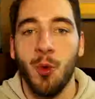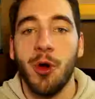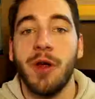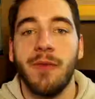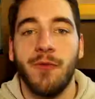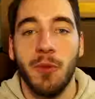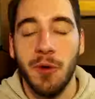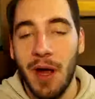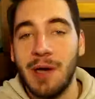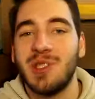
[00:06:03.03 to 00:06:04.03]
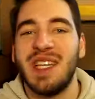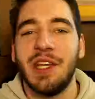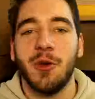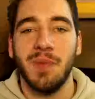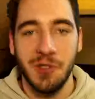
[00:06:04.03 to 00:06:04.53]
work from your house in
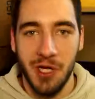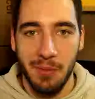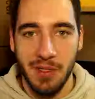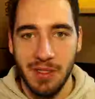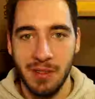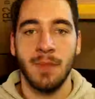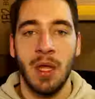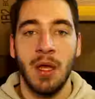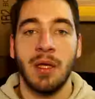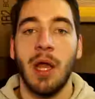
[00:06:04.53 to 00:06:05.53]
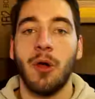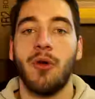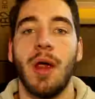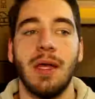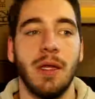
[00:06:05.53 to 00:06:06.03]
your pajamas. Now
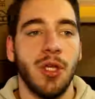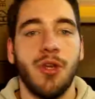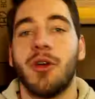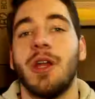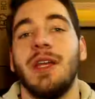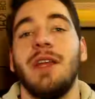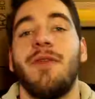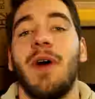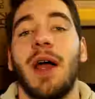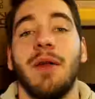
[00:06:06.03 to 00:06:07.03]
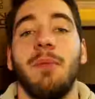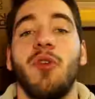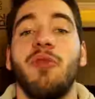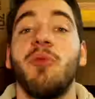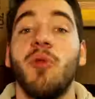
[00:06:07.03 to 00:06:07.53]
granted, you're going to need to find
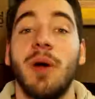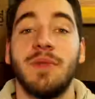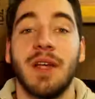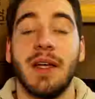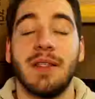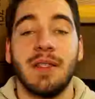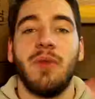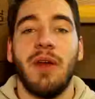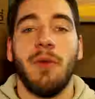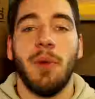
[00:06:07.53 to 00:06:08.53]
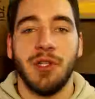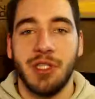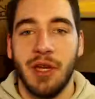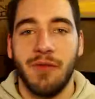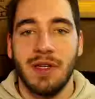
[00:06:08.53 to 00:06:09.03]
multiple websites. They have a bunch
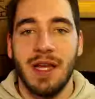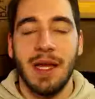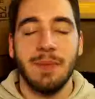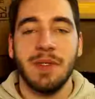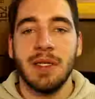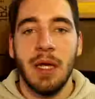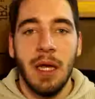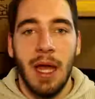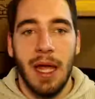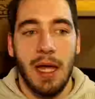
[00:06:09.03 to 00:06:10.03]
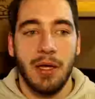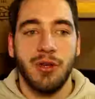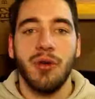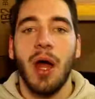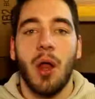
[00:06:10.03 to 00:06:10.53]
of different types, and
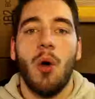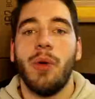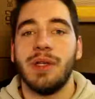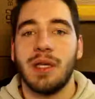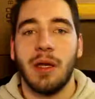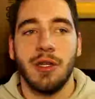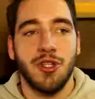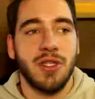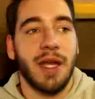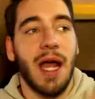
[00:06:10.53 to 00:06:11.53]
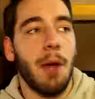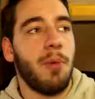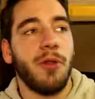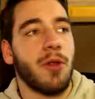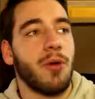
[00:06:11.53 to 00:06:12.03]
you're not always going to just like hop
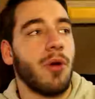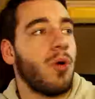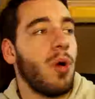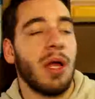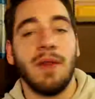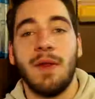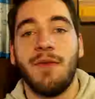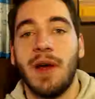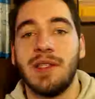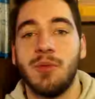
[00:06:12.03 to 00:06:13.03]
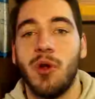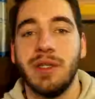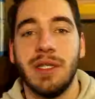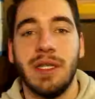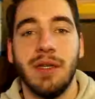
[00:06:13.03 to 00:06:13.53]
on there real quick and then find some
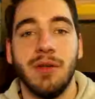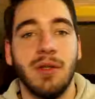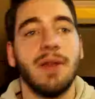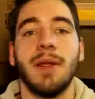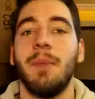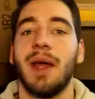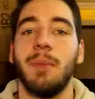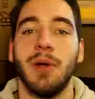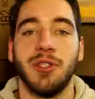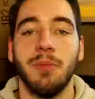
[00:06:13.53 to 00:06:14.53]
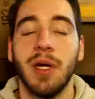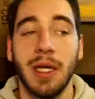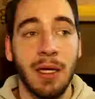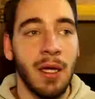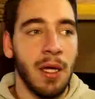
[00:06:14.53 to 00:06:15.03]
crazy deal and then make a bunch of
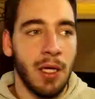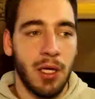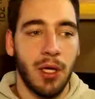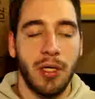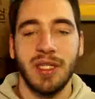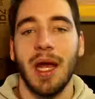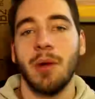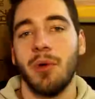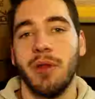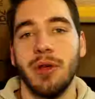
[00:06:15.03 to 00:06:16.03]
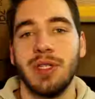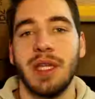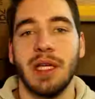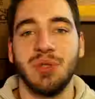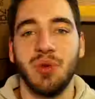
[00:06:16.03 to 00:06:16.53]
money. You know, it's kind of one of those
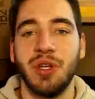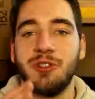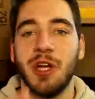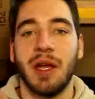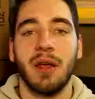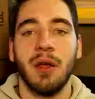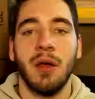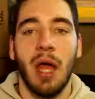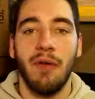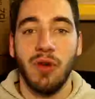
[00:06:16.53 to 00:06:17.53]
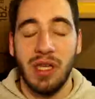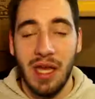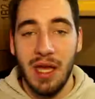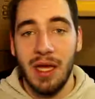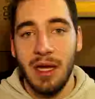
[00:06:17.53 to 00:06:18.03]
things where you check every
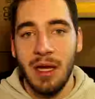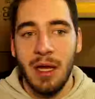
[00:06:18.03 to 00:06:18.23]
day,